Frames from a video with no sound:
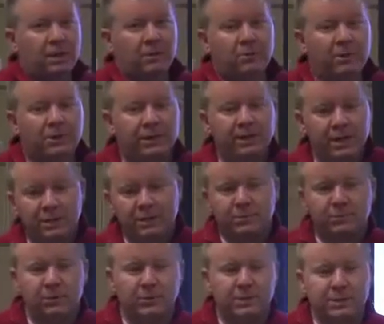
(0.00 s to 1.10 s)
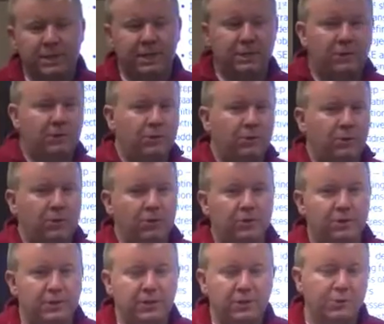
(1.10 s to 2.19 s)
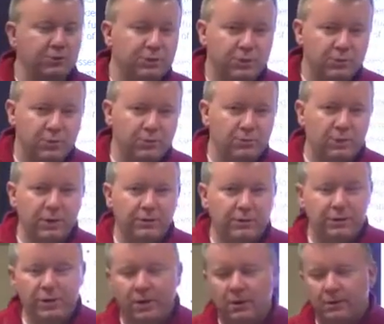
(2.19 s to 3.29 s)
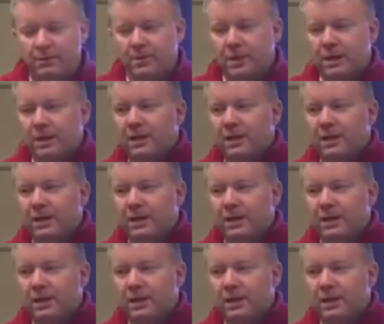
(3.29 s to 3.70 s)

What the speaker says: When the customer, the stakeholder, the user, whatever you want to call them,